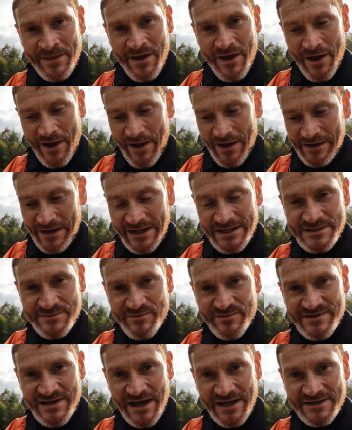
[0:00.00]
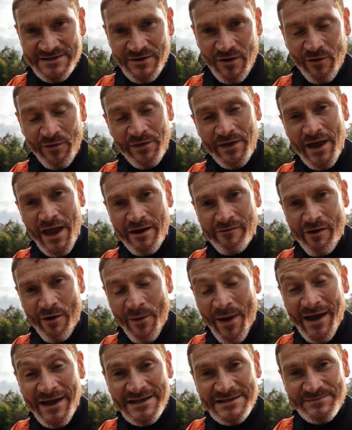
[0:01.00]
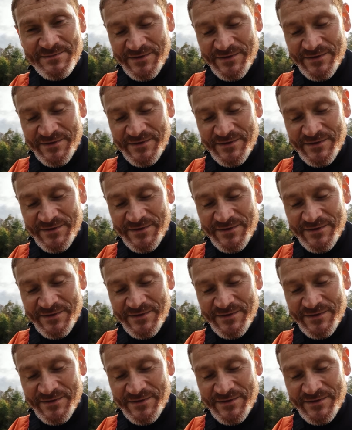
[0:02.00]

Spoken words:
lens protector on the Hero 8,